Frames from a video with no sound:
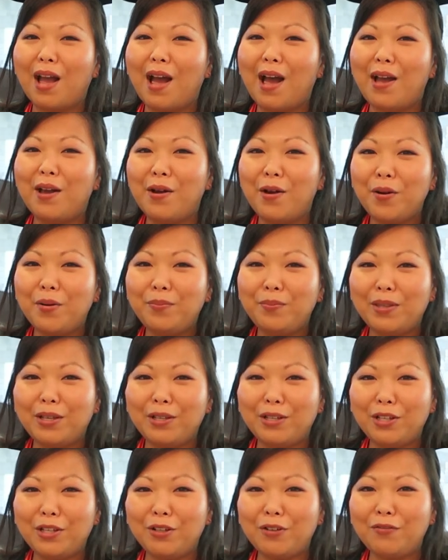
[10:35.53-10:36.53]
I hope
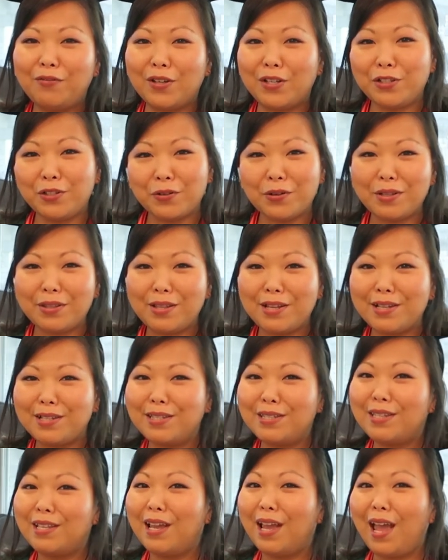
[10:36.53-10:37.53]
that you've enjoyed
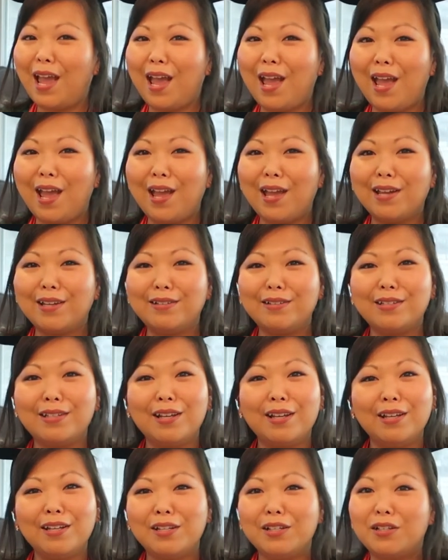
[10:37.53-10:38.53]
this and
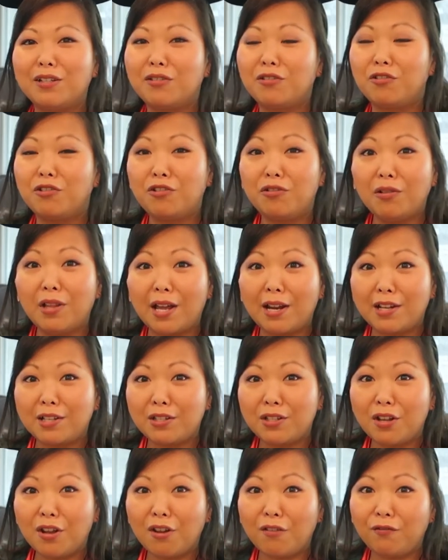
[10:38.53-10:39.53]
let
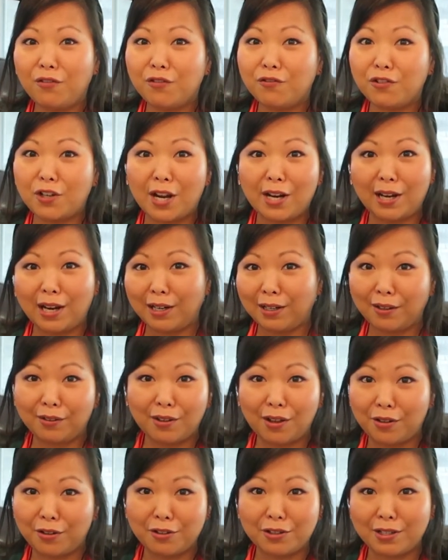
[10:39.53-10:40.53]
us know if you've tried any
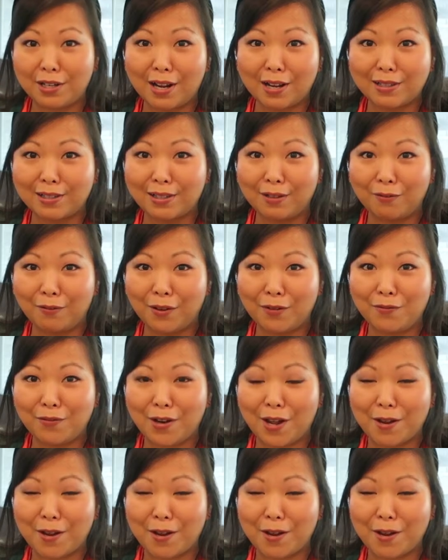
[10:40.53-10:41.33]
of the other snacks that we've